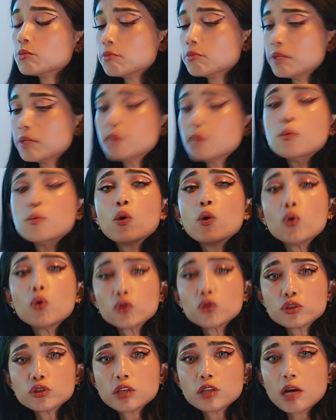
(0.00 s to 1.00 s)
be
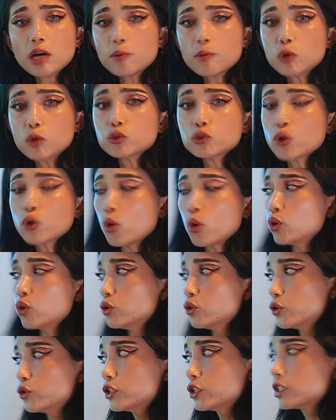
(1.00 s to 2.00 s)
bold about
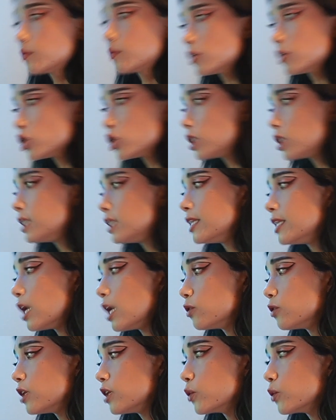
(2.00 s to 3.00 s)
color, especially
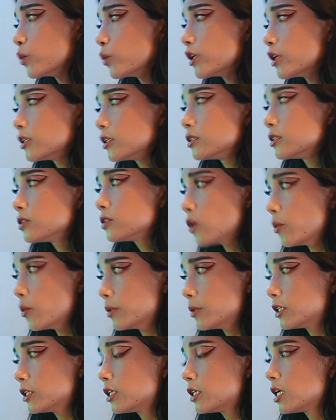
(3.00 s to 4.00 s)
now that we are in
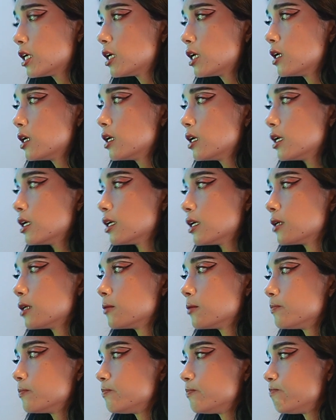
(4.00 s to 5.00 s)
summer.
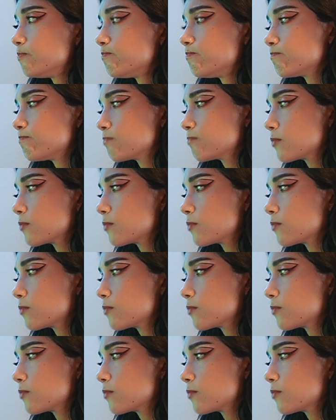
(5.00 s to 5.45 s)
Um,